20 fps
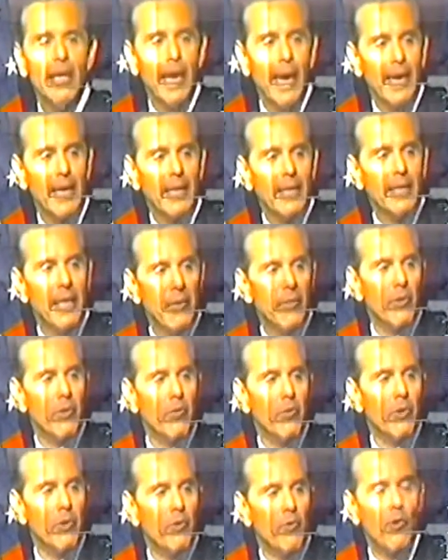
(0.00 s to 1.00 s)
on the
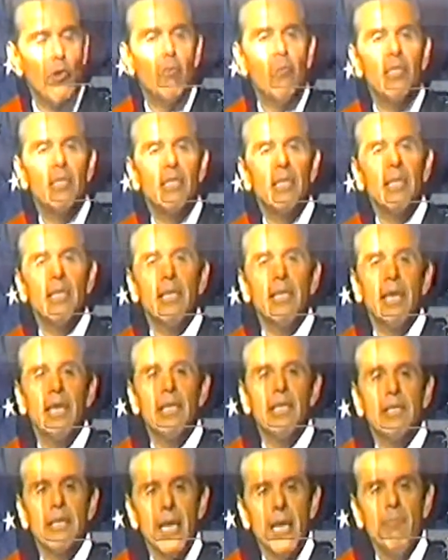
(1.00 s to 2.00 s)
Academic Performance
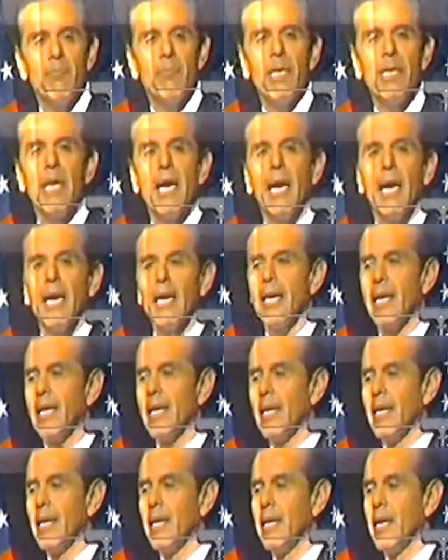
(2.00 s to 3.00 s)
Index, API,
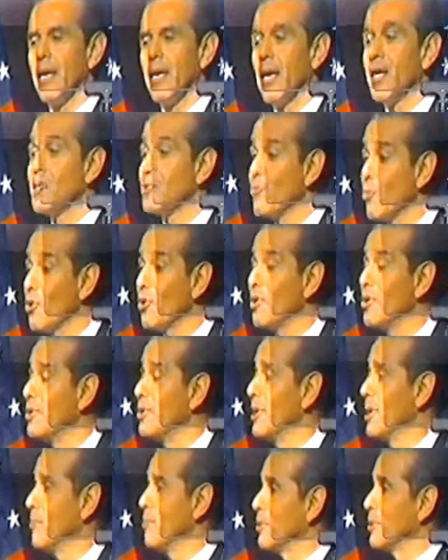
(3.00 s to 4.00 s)
has
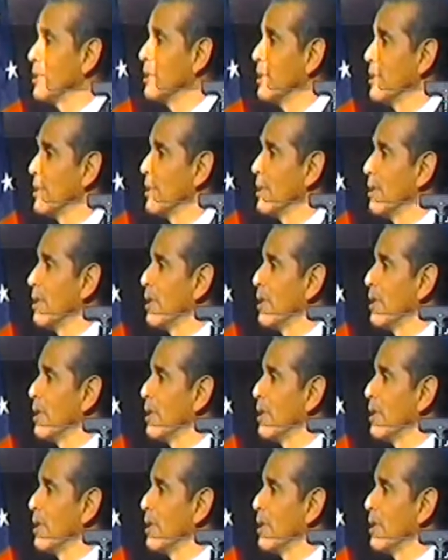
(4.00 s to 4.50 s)
more than doubled.